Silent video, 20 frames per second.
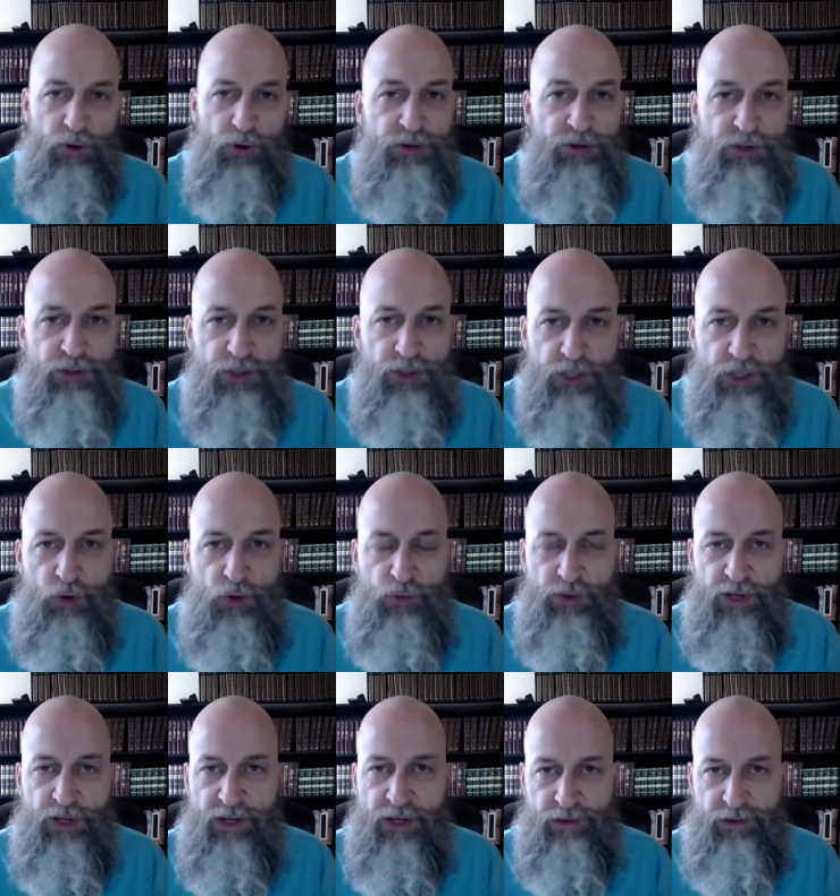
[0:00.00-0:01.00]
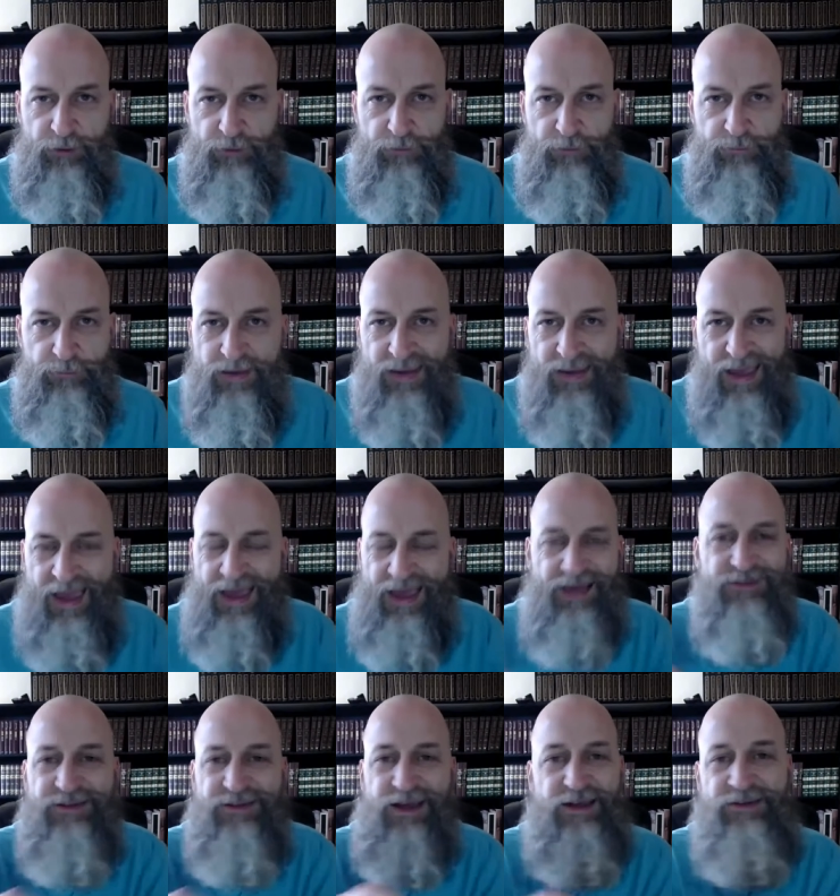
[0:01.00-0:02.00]
to note here
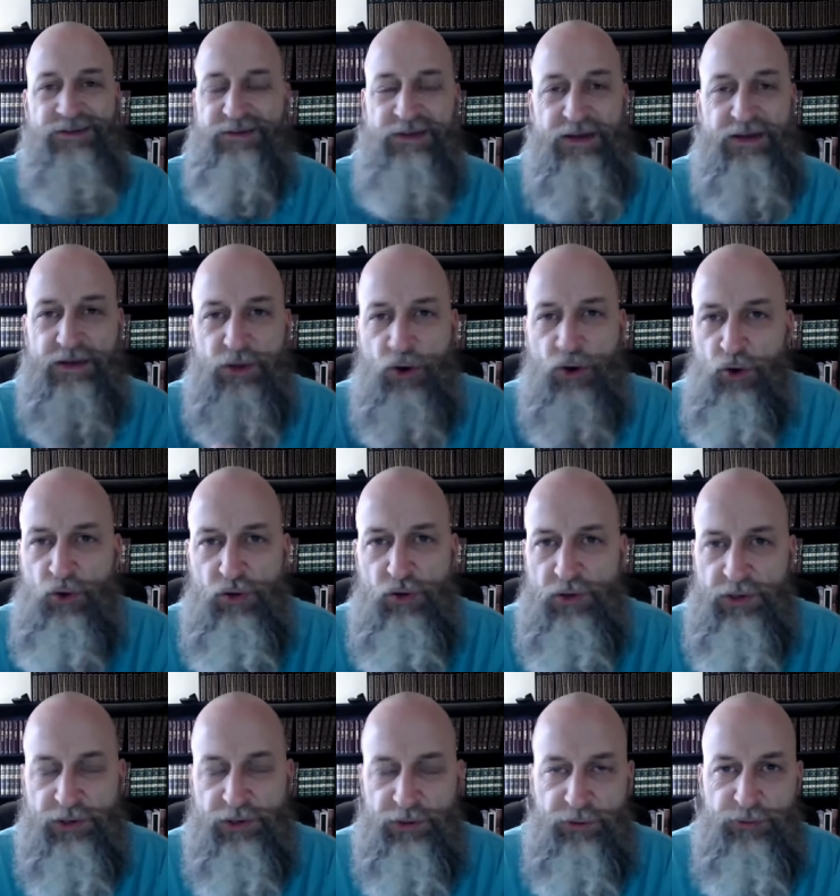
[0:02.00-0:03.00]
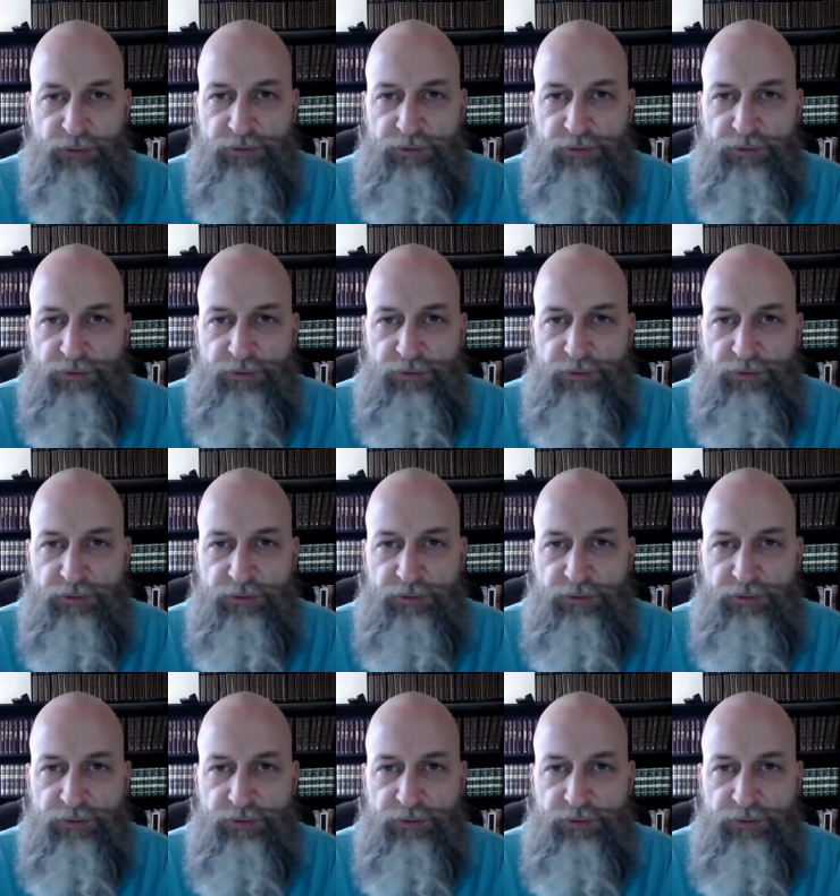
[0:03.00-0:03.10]
as I said earlier,